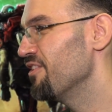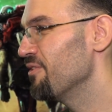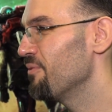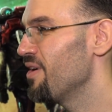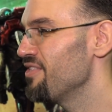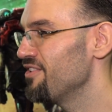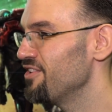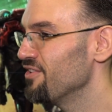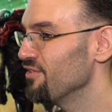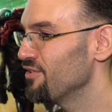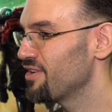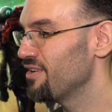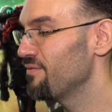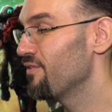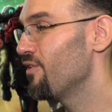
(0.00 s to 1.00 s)
or whether you're
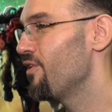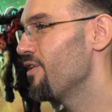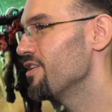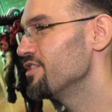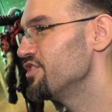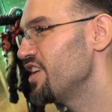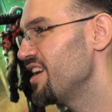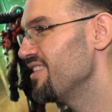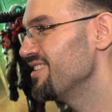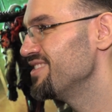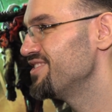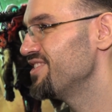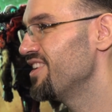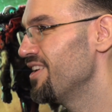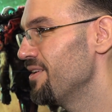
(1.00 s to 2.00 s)
looking for a hard
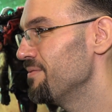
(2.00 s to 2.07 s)
challenge,